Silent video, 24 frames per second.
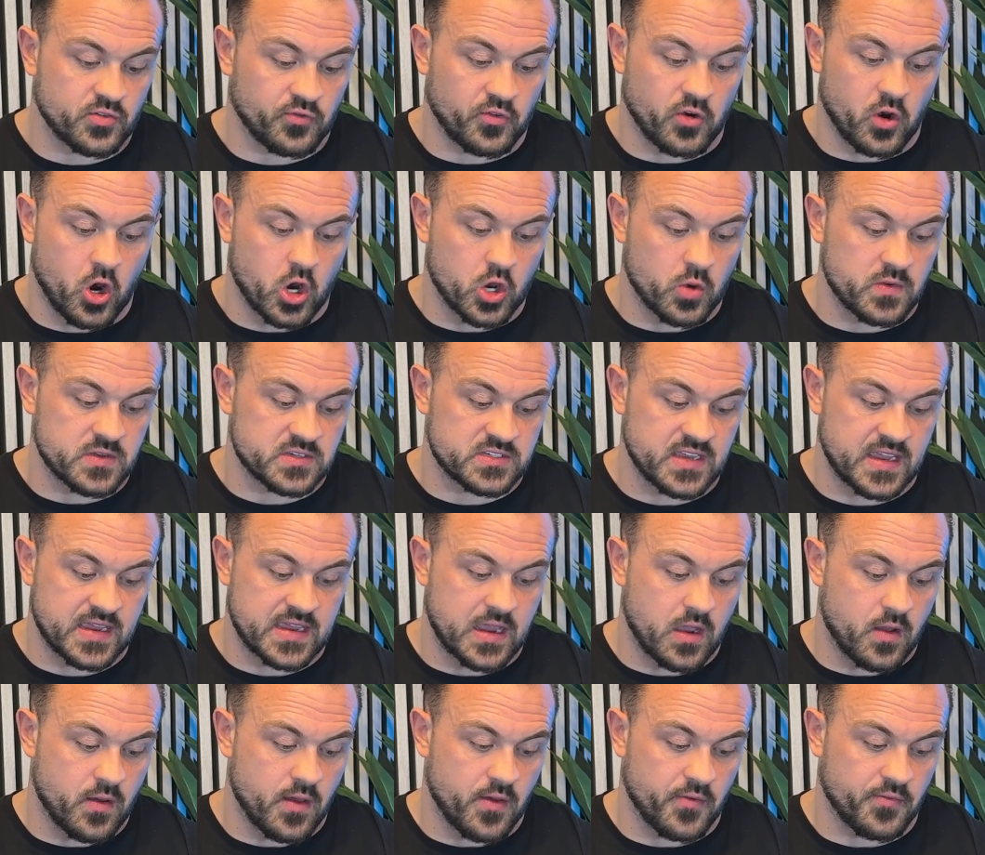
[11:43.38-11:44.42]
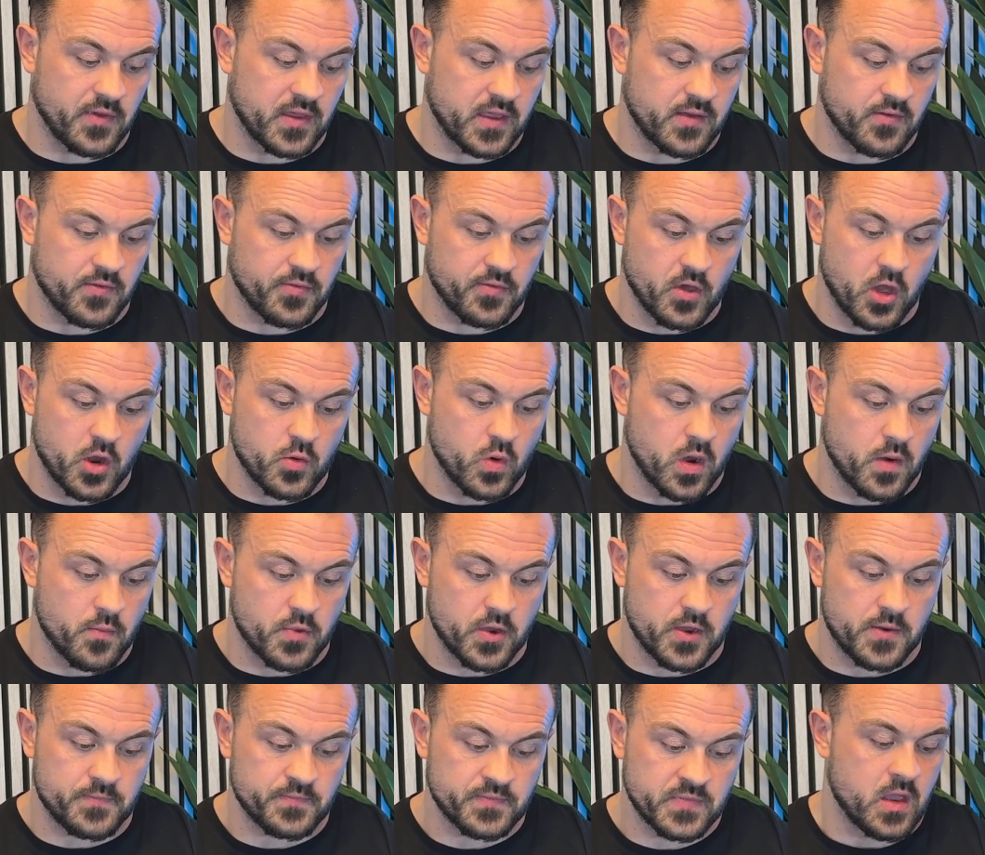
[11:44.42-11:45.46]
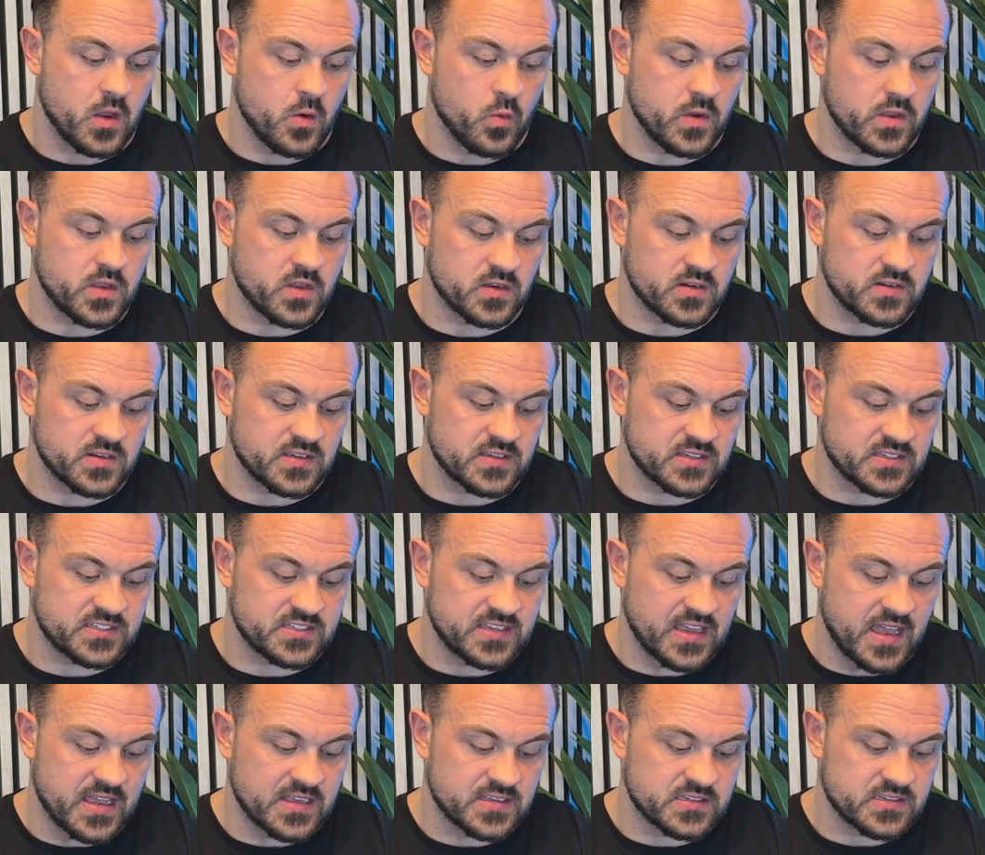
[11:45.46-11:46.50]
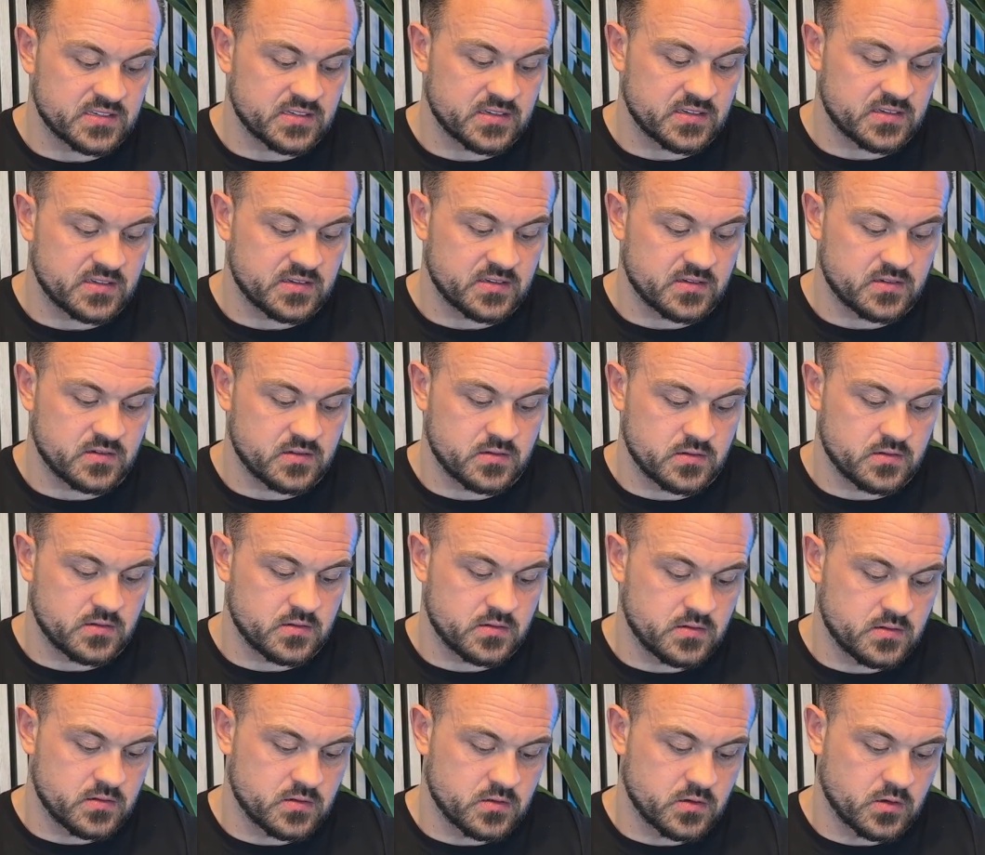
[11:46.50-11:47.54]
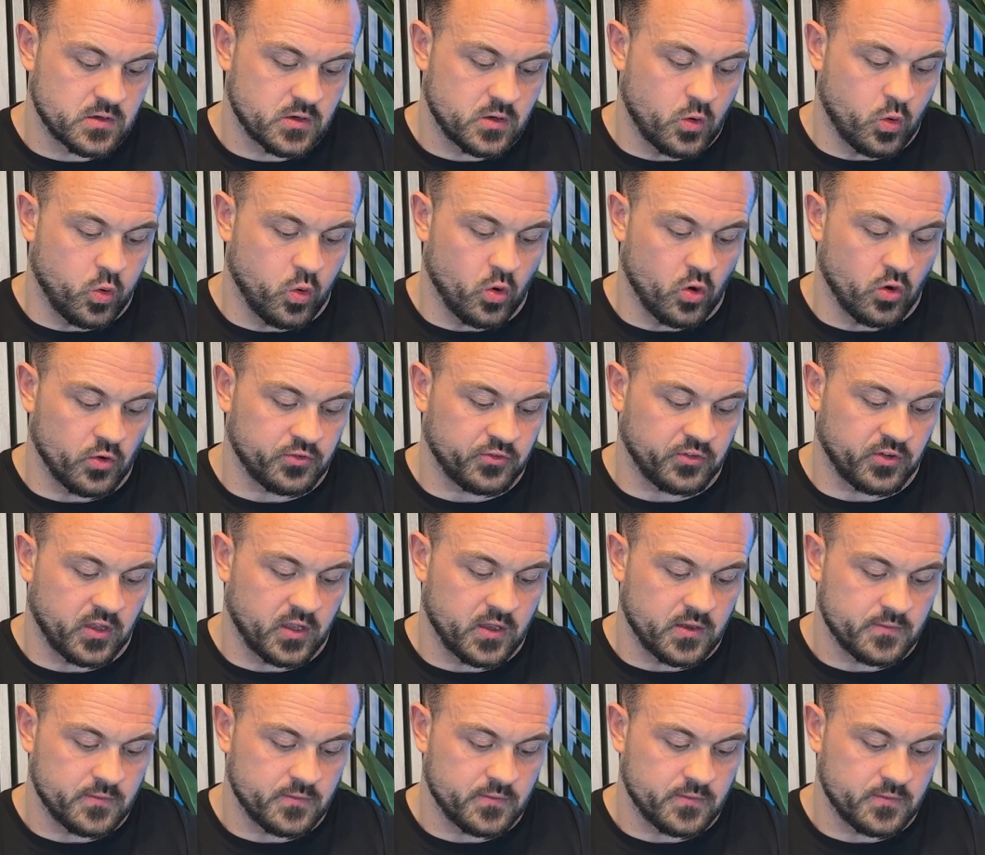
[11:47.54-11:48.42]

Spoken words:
for argument's sake, I'll think of a third one, but we could set quarterly